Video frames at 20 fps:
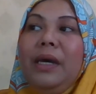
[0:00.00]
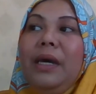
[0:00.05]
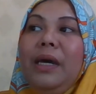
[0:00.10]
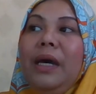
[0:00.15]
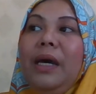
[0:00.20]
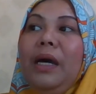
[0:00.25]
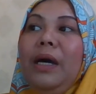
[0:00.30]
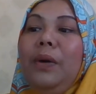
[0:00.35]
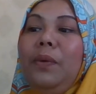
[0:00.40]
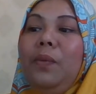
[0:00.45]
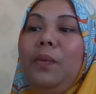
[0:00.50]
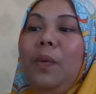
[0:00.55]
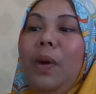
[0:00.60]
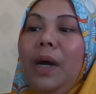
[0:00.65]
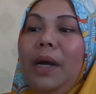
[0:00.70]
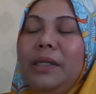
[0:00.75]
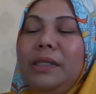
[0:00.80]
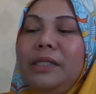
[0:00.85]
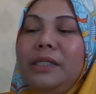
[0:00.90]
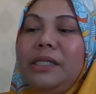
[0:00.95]

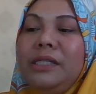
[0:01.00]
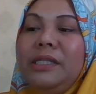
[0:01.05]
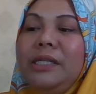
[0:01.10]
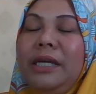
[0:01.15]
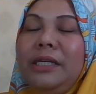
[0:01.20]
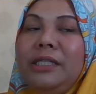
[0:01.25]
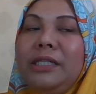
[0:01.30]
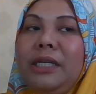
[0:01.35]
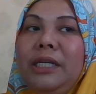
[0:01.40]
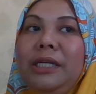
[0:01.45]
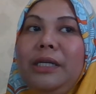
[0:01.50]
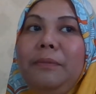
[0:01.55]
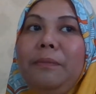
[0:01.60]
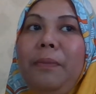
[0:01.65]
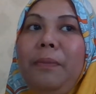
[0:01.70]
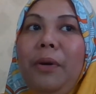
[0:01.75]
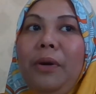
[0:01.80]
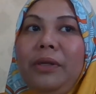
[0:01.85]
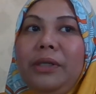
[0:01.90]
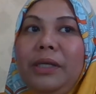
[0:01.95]
what is actually
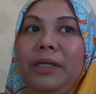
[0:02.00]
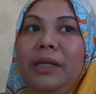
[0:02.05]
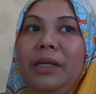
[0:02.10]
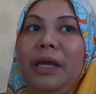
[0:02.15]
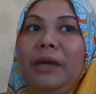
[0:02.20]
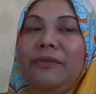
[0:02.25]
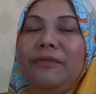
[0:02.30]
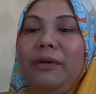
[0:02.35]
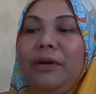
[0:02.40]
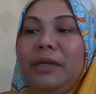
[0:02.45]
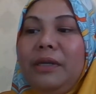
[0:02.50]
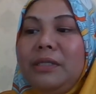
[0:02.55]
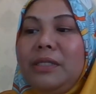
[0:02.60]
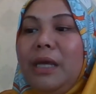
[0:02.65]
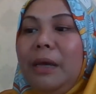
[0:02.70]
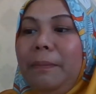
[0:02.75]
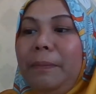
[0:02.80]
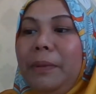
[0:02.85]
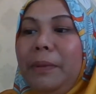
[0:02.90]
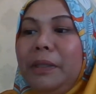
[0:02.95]
important, like for
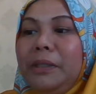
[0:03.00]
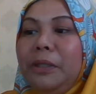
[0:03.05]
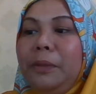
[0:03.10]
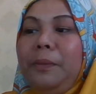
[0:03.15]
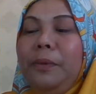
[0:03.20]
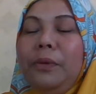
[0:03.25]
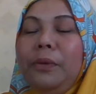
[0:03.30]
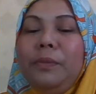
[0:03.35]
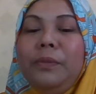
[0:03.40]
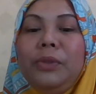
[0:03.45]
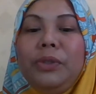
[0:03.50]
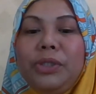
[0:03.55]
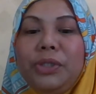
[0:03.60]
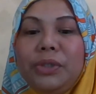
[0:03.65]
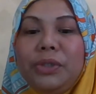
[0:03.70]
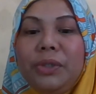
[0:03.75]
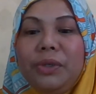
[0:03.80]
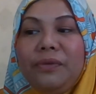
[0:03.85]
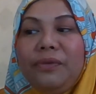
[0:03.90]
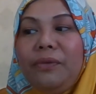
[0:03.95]
example, the
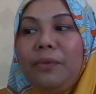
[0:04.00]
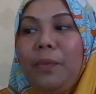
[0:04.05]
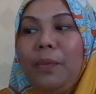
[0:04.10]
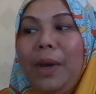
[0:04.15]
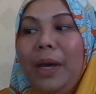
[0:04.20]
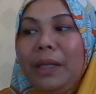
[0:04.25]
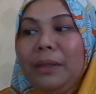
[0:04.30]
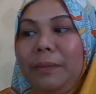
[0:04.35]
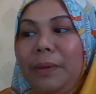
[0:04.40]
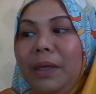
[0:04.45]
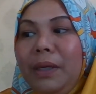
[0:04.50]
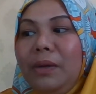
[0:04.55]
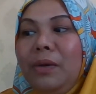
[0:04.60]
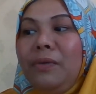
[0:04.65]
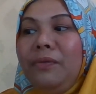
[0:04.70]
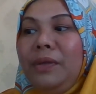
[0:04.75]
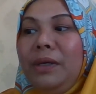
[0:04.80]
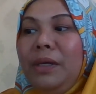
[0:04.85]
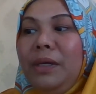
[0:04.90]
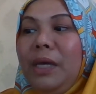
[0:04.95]
promotion of the well-being
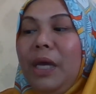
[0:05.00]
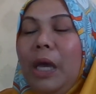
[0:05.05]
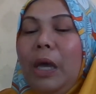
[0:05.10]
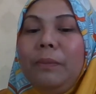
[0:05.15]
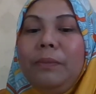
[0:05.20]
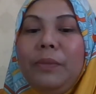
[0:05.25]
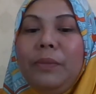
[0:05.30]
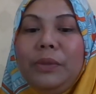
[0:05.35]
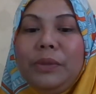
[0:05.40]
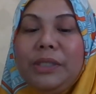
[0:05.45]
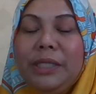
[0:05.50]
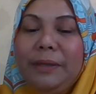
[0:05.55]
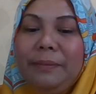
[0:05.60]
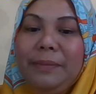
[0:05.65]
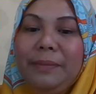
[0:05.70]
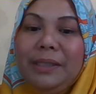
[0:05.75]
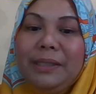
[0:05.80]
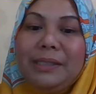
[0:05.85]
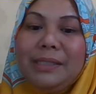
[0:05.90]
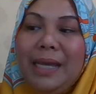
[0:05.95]
of the
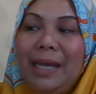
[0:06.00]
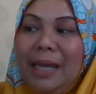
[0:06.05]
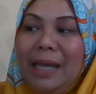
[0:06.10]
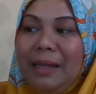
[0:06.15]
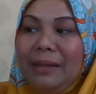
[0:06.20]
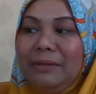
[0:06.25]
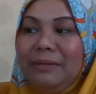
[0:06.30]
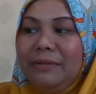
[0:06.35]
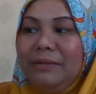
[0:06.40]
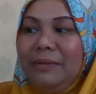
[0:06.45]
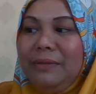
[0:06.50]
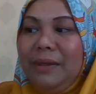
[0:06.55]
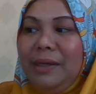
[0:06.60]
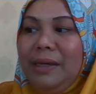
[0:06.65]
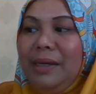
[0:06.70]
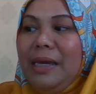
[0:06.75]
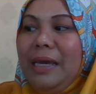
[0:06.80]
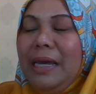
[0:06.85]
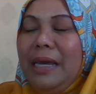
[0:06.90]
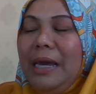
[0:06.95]
Muslim itself,
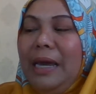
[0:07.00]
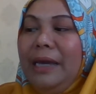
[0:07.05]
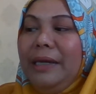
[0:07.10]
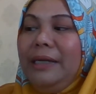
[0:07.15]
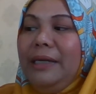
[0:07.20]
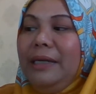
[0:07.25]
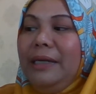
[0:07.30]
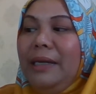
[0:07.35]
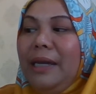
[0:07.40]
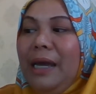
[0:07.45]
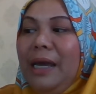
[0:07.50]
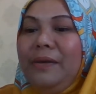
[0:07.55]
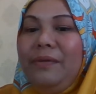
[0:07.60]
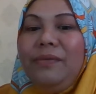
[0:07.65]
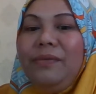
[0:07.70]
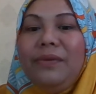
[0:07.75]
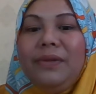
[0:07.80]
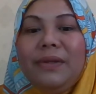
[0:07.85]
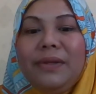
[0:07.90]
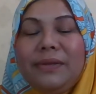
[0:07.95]
yeah, and in line
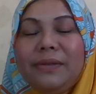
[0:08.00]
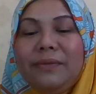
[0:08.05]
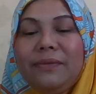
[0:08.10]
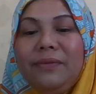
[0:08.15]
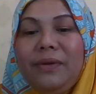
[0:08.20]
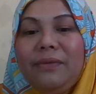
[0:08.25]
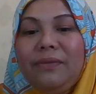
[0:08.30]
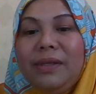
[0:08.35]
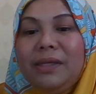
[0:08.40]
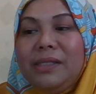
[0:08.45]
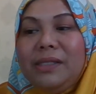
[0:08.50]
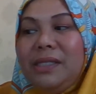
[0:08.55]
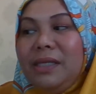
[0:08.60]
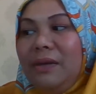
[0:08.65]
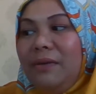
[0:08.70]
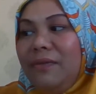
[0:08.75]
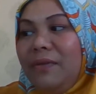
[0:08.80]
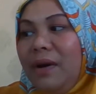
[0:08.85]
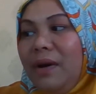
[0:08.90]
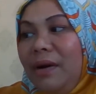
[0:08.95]
with the
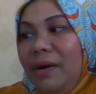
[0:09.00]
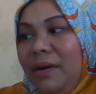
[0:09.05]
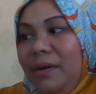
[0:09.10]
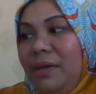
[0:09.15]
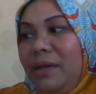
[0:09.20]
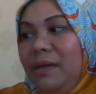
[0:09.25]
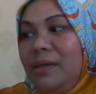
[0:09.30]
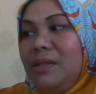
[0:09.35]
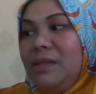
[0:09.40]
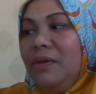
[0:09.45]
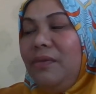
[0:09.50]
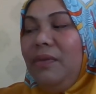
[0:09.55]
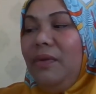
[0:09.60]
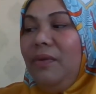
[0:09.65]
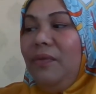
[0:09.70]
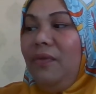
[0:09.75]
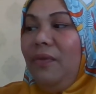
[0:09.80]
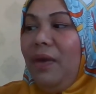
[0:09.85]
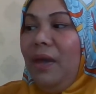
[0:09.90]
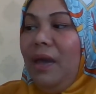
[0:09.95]
safeguardings of the
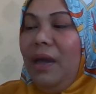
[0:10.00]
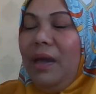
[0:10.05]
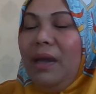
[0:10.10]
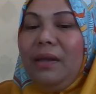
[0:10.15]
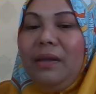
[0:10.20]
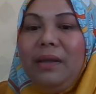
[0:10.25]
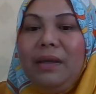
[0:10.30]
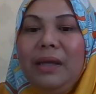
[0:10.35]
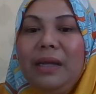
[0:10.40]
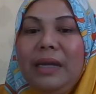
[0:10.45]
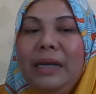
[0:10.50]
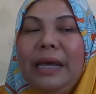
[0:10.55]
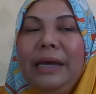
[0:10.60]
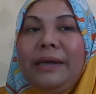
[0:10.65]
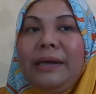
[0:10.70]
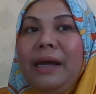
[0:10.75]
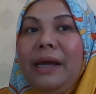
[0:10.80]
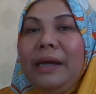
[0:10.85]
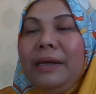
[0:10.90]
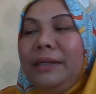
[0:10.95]
faith, yeah,
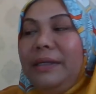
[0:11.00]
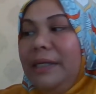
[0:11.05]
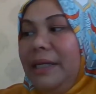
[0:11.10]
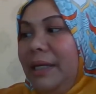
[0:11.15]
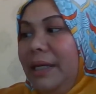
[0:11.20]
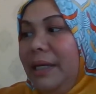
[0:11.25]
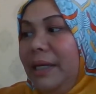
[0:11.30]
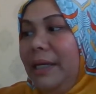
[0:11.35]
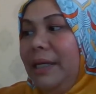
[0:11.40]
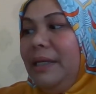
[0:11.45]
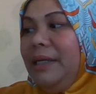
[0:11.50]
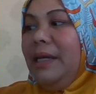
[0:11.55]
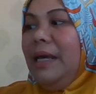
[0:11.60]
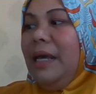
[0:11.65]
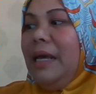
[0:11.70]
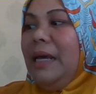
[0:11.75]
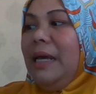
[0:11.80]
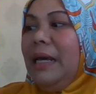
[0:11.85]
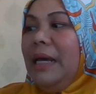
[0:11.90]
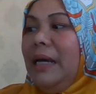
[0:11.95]
like deen,
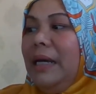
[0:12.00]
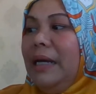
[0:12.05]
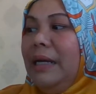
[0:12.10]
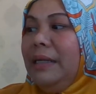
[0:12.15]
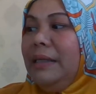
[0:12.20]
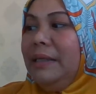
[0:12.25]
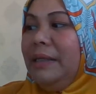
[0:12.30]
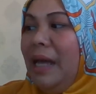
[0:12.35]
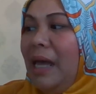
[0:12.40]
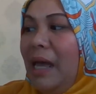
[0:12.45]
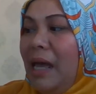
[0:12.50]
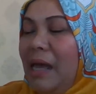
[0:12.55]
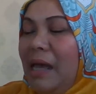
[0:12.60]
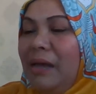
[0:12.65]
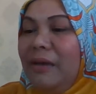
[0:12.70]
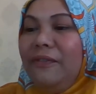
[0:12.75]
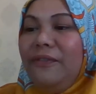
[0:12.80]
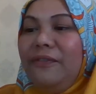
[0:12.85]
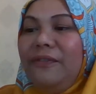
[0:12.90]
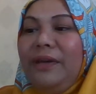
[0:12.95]

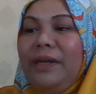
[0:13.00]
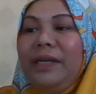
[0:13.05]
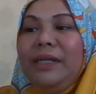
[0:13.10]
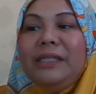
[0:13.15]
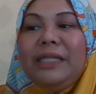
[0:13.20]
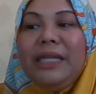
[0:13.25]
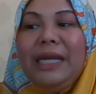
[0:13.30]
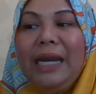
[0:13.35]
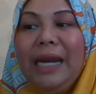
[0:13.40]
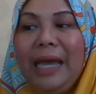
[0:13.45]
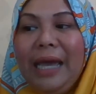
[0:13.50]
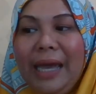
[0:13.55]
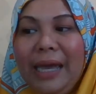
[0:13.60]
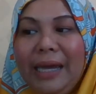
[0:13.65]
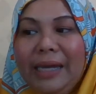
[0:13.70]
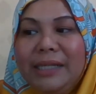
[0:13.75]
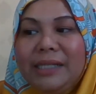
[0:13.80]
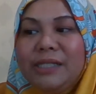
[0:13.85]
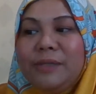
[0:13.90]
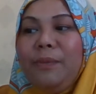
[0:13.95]
naf,
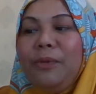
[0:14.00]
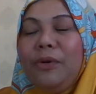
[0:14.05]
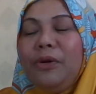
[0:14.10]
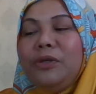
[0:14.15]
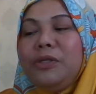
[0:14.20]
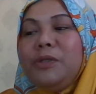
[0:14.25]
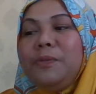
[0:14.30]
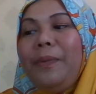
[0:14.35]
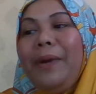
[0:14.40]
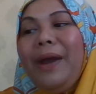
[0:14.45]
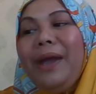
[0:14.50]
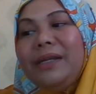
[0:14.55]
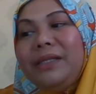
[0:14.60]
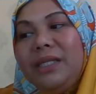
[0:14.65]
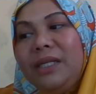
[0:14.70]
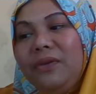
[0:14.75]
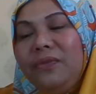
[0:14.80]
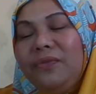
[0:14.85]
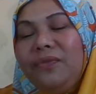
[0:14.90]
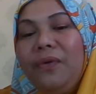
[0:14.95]
intellects,
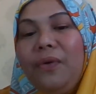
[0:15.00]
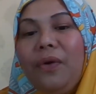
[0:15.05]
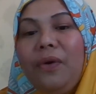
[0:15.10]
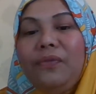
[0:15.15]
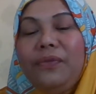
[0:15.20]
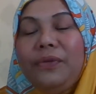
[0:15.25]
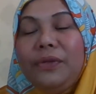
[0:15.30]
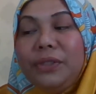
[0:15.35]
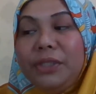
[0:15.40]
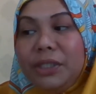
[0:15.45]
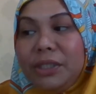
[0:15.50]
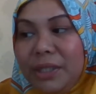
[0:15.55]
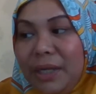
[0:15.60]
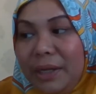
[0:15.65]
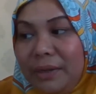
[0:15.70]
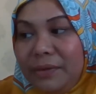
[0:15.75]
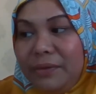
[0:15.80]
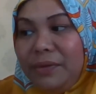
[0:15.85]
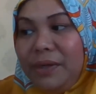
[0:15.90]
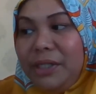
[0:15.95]
prosperity for future
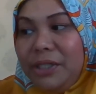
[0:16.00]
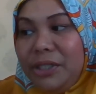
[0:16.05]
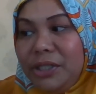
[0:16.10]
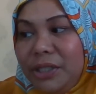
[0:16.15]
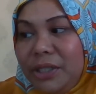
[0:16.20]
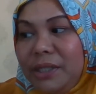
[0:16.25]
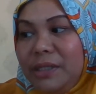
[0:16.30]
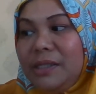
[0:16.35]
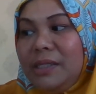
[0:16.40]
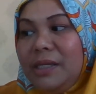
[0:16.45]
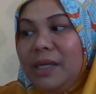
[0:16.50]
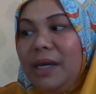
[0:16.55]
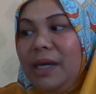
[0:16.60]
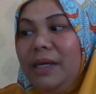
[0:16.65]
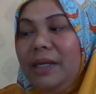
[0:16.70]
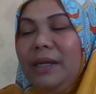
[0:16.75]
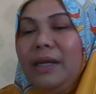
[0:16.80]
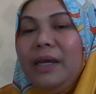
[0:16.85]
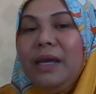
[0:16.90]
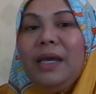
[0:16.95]
generations,
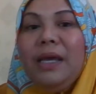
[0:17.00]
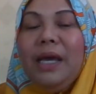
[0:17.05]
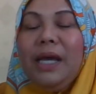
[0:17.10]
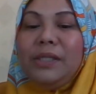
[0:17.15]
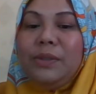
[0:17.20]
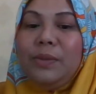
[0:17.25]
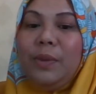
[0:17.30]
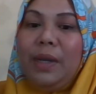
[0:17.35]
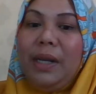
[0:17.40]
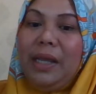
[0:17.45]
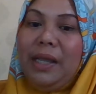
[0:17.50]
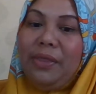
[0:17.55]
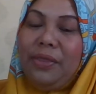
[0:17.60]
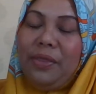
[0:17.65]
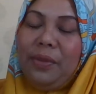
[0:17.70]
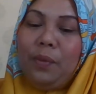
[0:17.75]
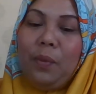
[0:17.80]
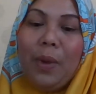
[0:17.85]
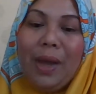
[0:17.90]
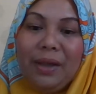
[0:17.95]
and as well as
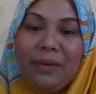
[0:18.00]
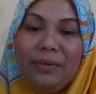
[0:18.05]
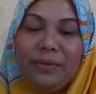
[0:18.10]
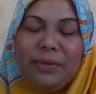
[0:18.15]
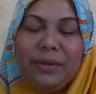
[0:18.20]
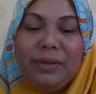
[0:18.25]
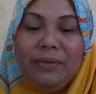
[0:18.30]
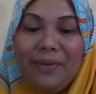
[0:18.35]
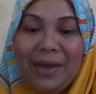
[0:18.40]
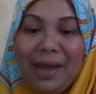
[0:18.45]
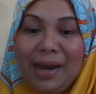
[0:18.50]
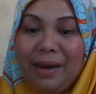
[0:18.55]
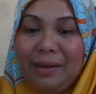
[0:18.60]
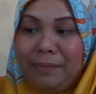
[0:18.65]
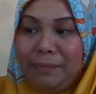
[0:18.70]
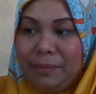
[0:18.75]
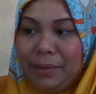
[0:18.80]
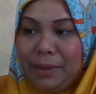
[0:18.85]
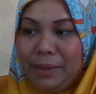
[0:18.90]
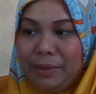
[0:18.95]
the wealth
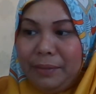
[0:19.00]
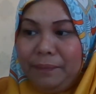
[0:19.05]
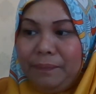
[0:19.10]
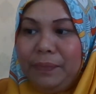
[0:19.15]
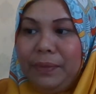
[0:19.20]
development.